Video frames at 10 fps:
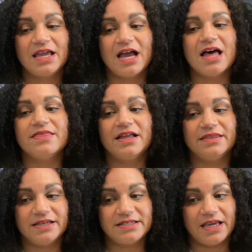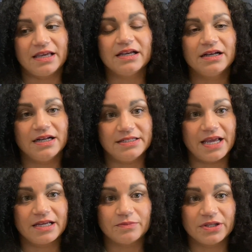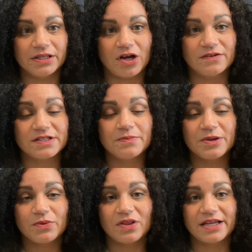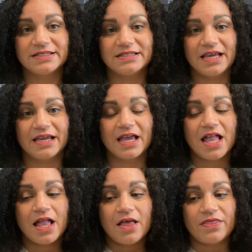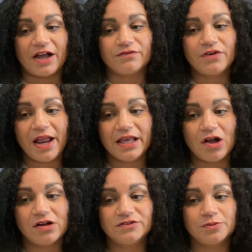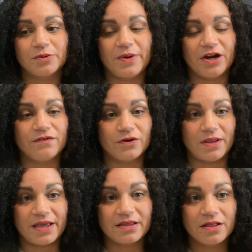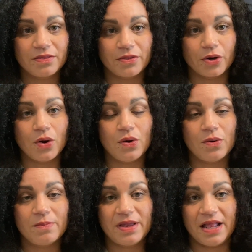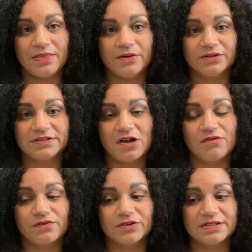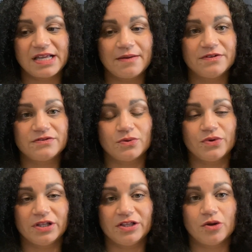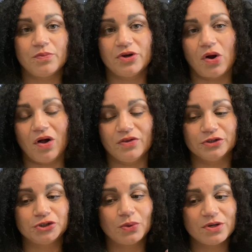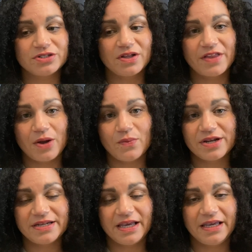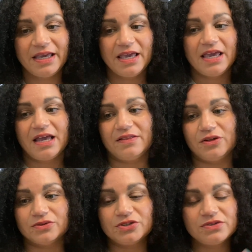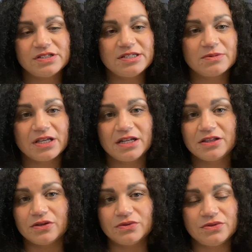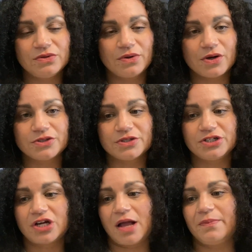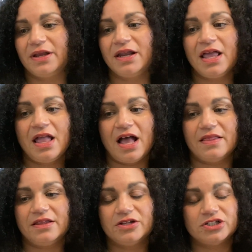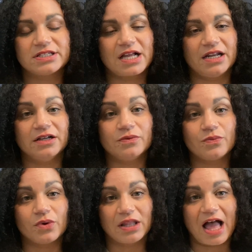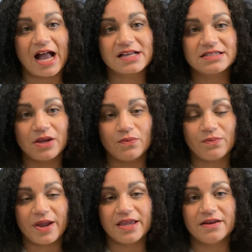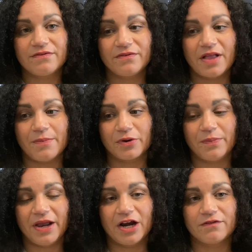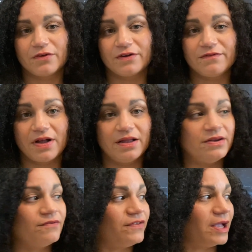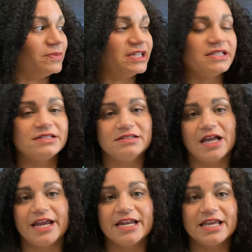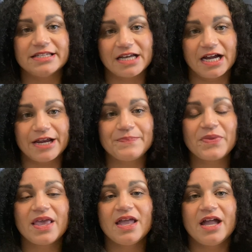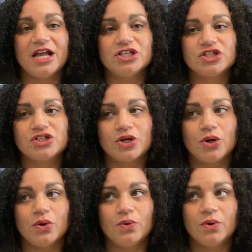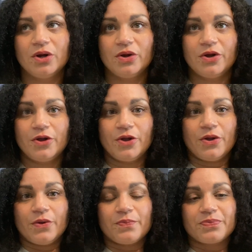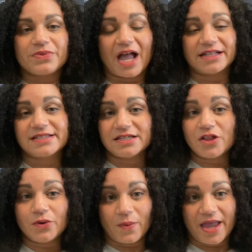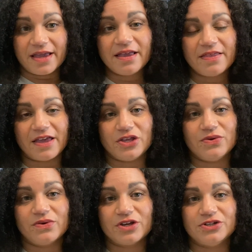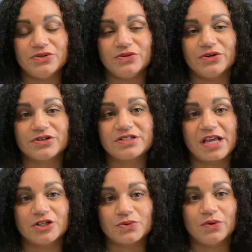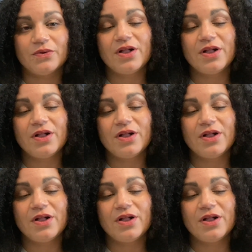And then they take a day completely off. Some people like to take that Friday off to prepare for their home and their self for the Sabbath. So really they'll put all their chores on that one day, and they'll do the deep cleaning, they'll do the grocery shopping, and then they're just kind of relax and wait and prepare for a fun family night and time. And so that's another way that you could do your schedule.